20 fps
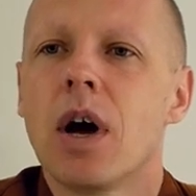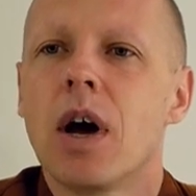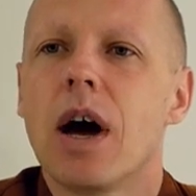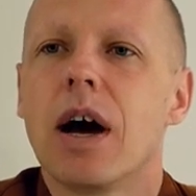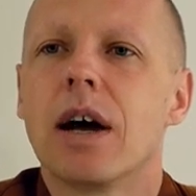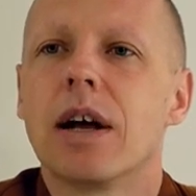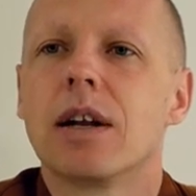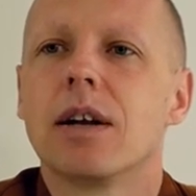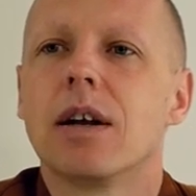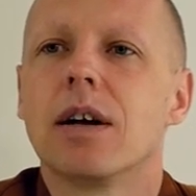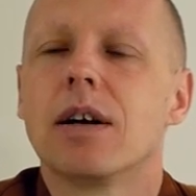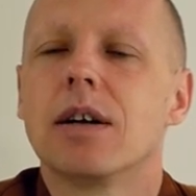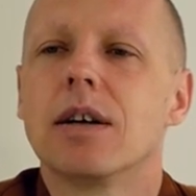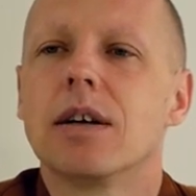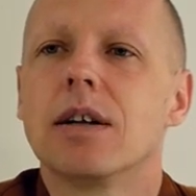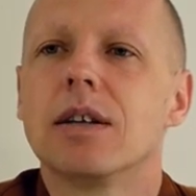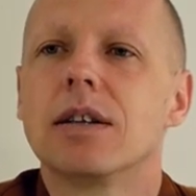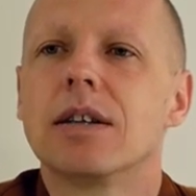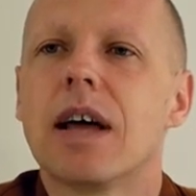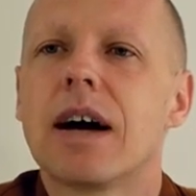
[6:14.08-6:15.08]
and
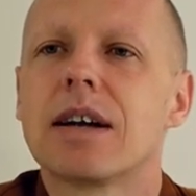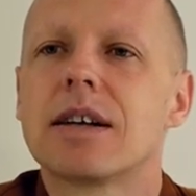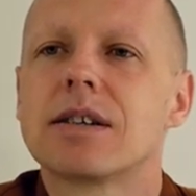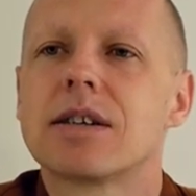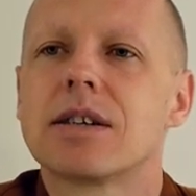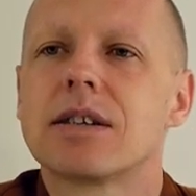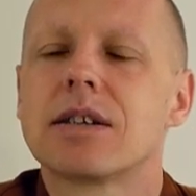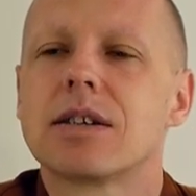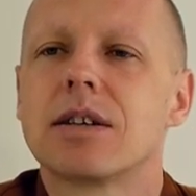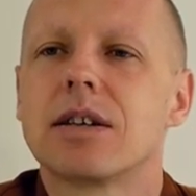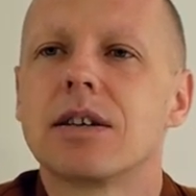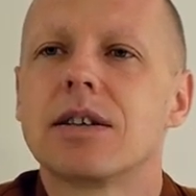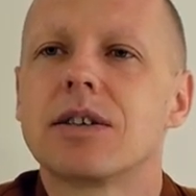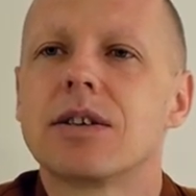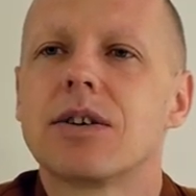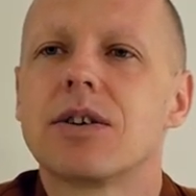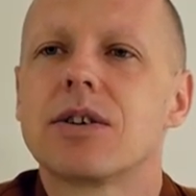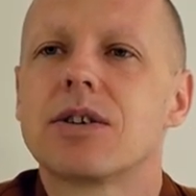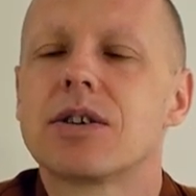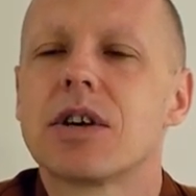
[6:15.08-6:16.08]
that's just.
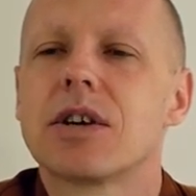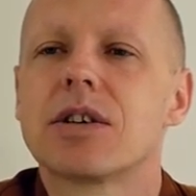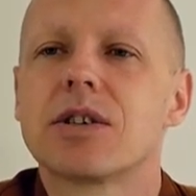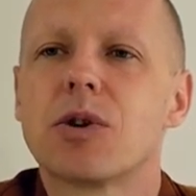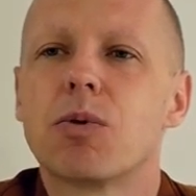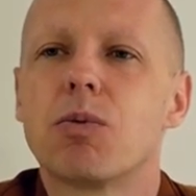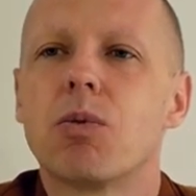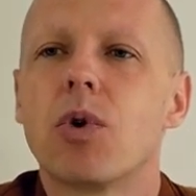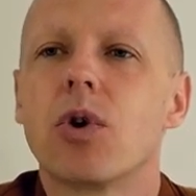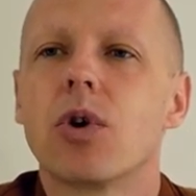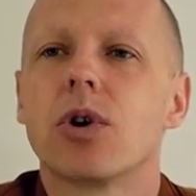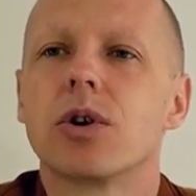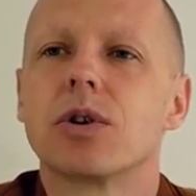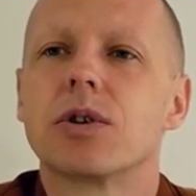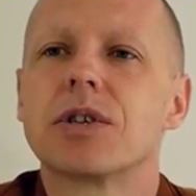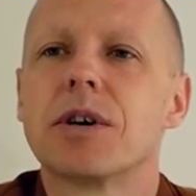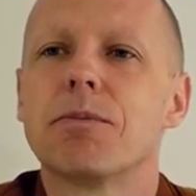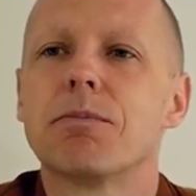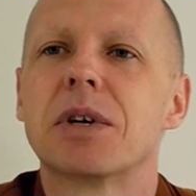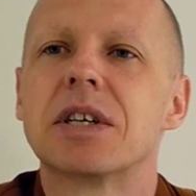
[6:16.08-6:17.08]
Just the word
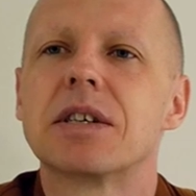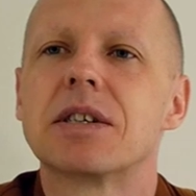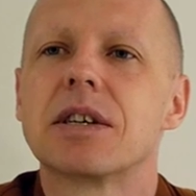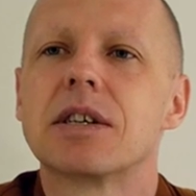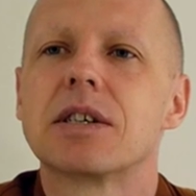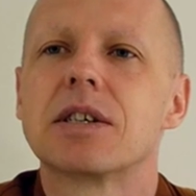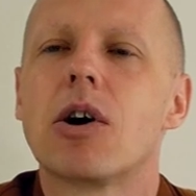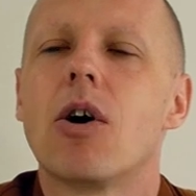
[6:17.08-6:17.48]
somebody says,